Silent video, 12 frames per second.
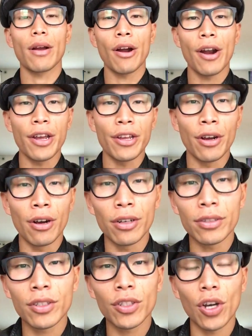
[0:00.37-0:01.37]
All right,
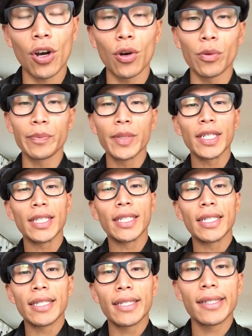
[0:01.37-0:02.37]
y'all. So
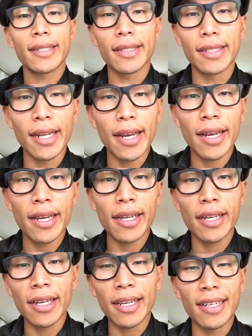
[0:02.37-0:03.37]

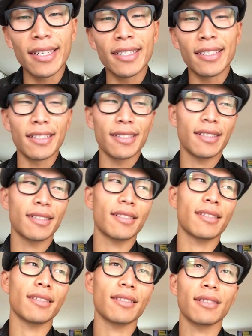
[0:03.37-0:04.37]
today
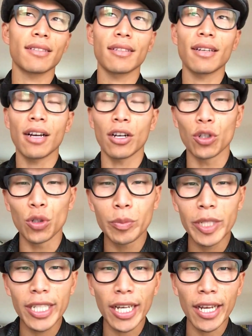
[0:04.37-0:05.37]
is a
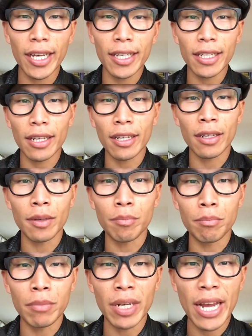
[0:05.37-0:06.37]
gloomy day
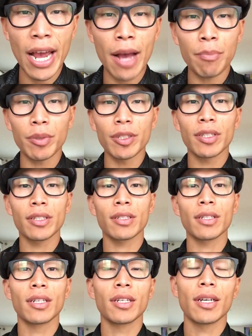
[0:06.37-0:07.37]
in
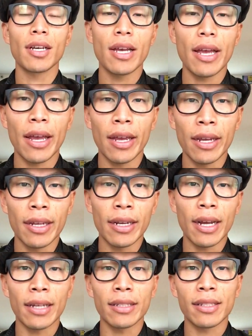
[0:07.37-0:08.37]
Minneapolis,
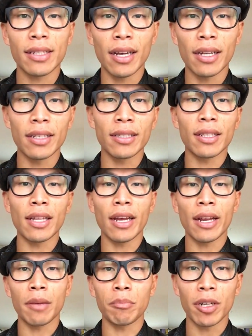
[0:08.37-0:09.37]
and I decided
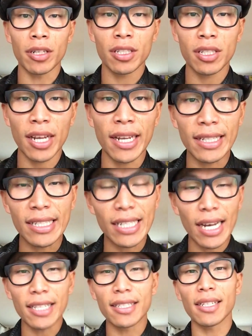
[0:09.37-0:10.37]
that I'm going to stay
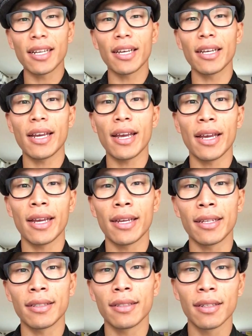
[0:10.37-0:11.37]
inside today
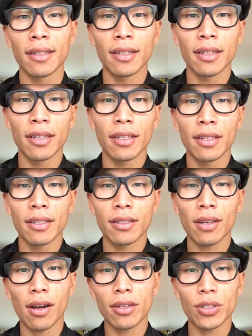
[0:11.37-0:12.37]
and
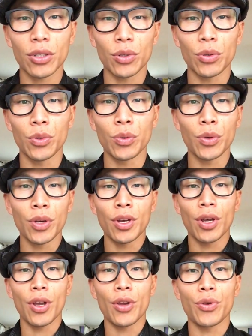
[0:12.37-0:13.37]
talk to
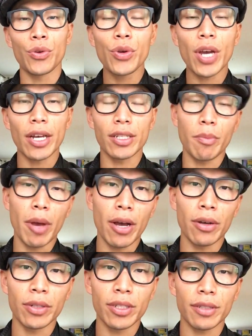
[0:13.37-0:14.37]
you guys
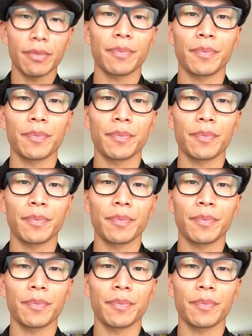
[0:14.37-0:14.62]
about